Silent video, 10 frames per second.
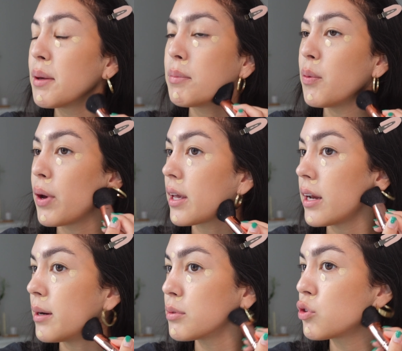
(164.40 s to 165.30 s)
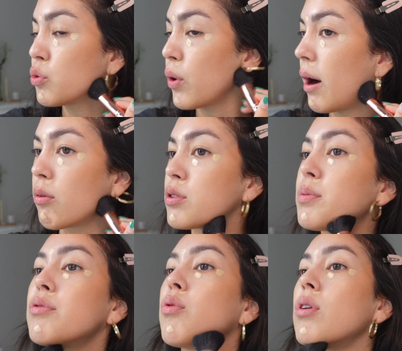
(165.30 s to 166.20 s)
me waking up 2 hours
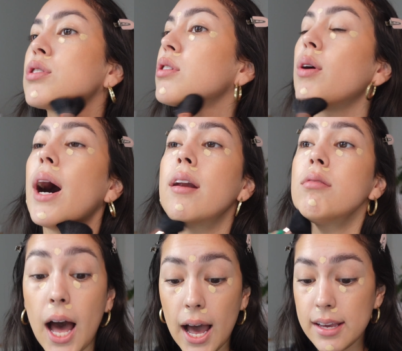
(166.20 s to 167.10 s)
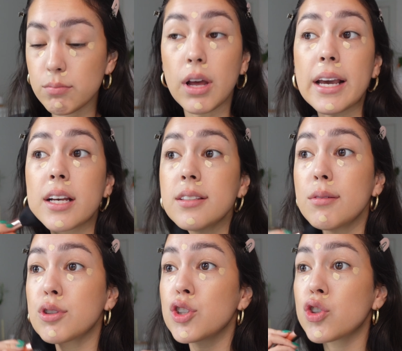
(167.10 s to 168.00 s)
before. So I guess I
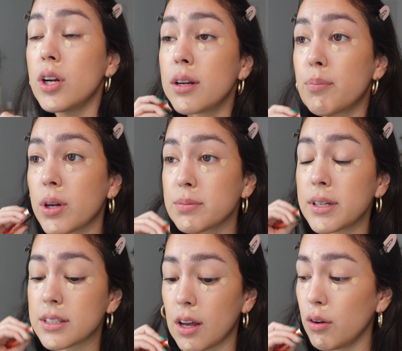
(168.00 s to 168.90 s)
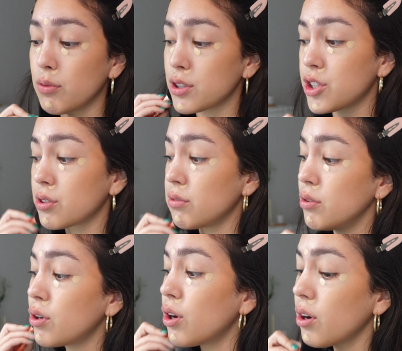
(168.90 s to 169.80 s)
was just trying to impress myself, which you
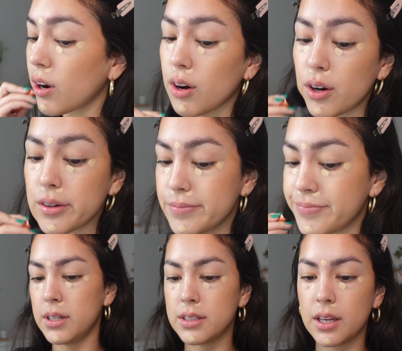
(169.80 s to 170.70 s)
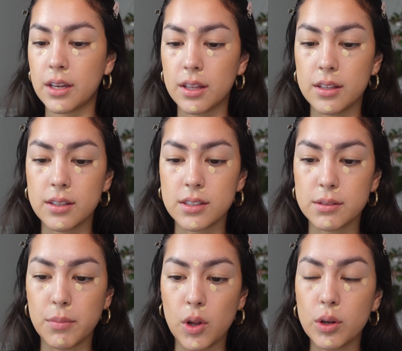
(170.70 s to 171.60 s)
go girl. I'm gonna take this
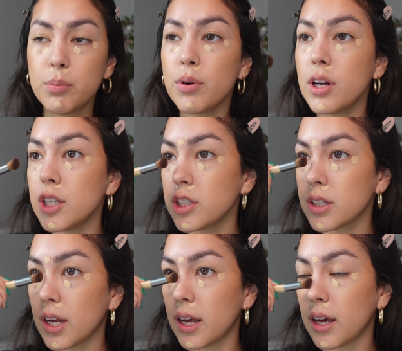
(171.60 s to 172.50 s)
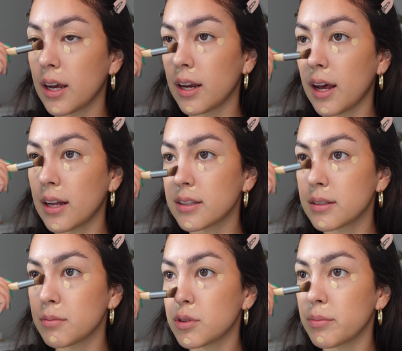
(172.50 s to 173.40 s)
smaller brush and add
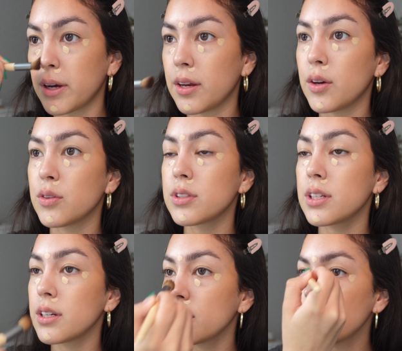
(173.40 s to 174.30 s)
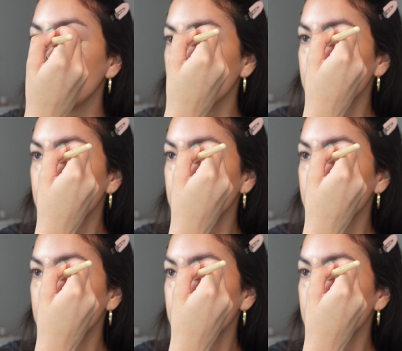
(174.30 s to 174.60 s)
some to my nose here.